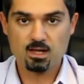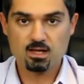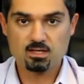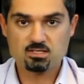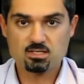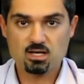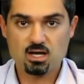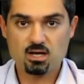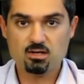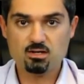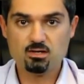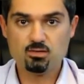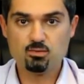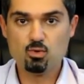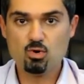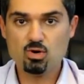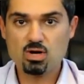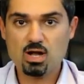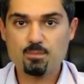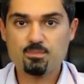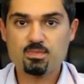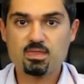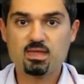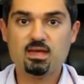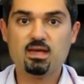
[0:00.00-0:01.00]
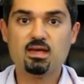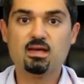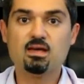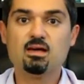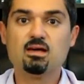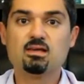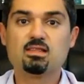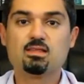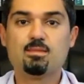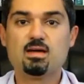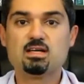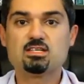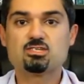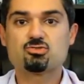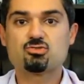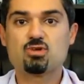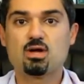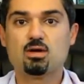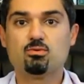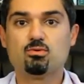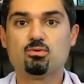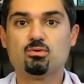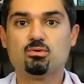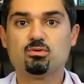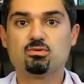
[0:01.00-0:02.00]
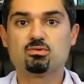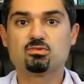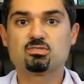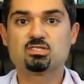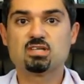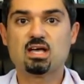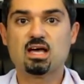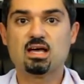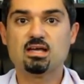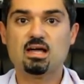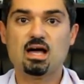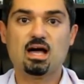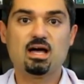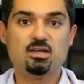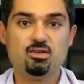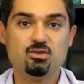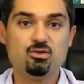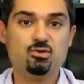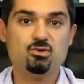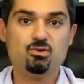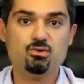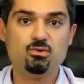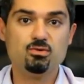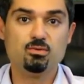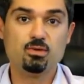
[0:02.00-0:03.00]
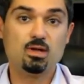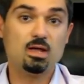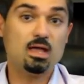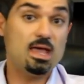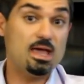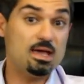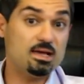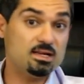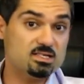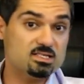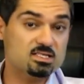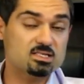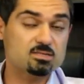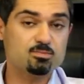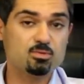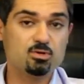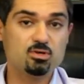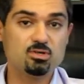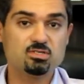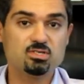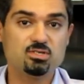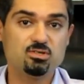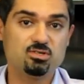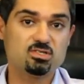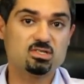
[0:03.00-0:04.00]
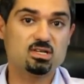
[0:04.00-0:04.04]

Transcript: So walk up there, the magistrate will say, are you X person?